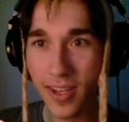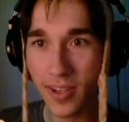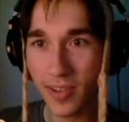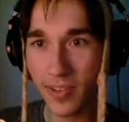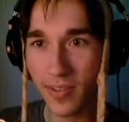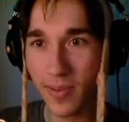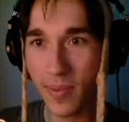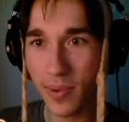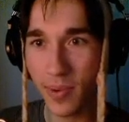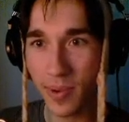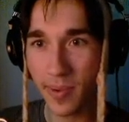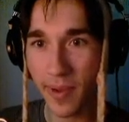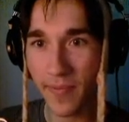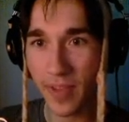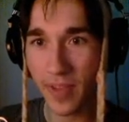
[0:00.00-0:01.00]
I couldn't remember where
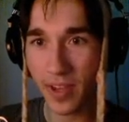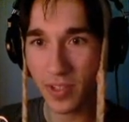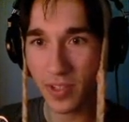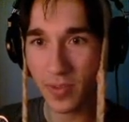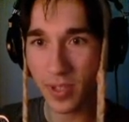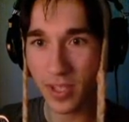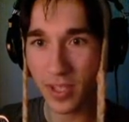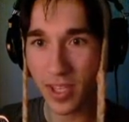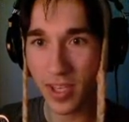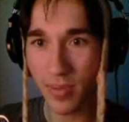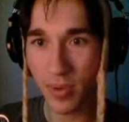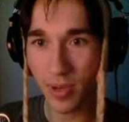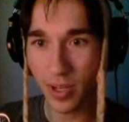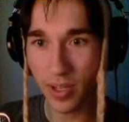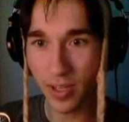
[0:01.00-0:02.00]
my fingers were on the
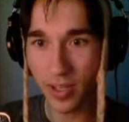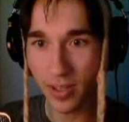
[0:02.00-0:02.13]
keyboard.